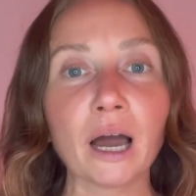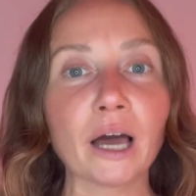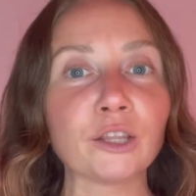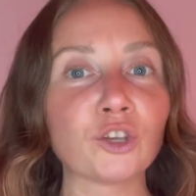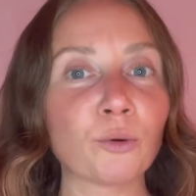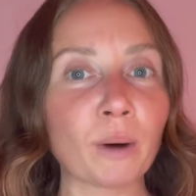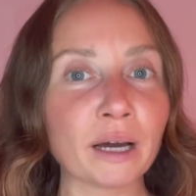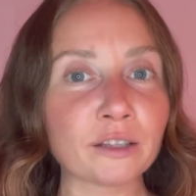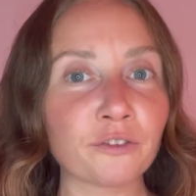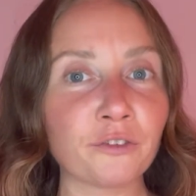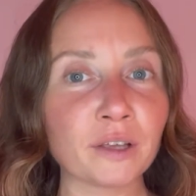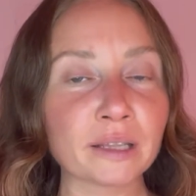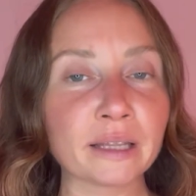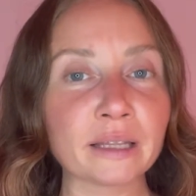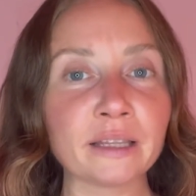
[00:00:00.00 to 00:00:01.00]
And you might
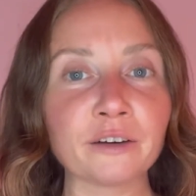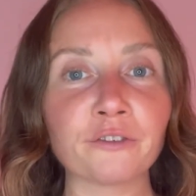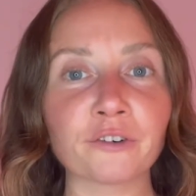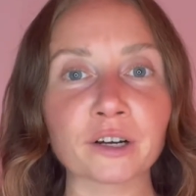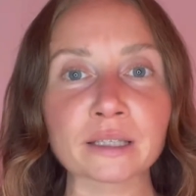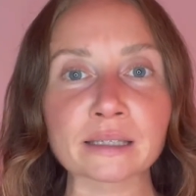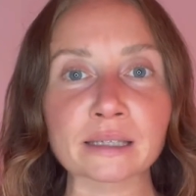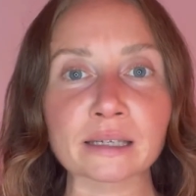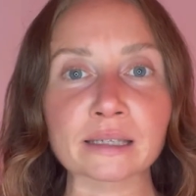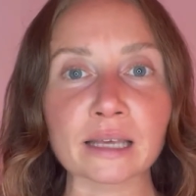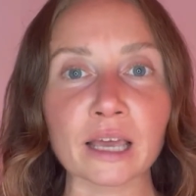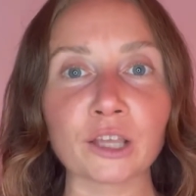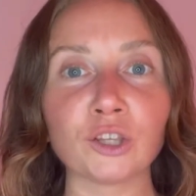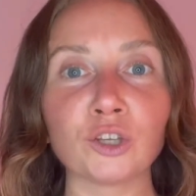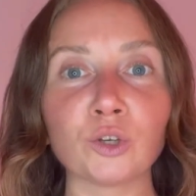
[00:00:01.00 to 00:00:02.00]
feel the differences
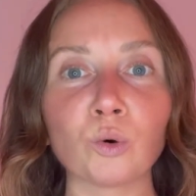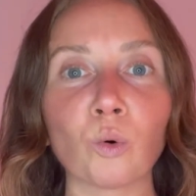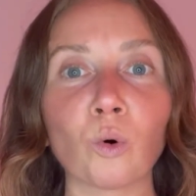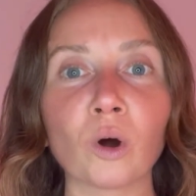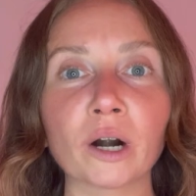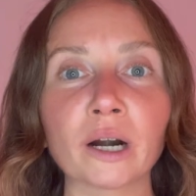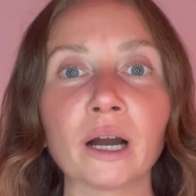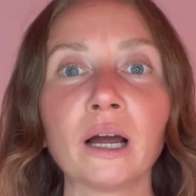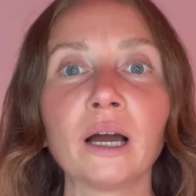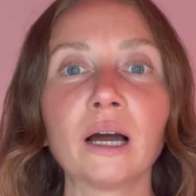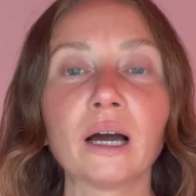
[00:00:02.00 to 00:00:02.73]
in your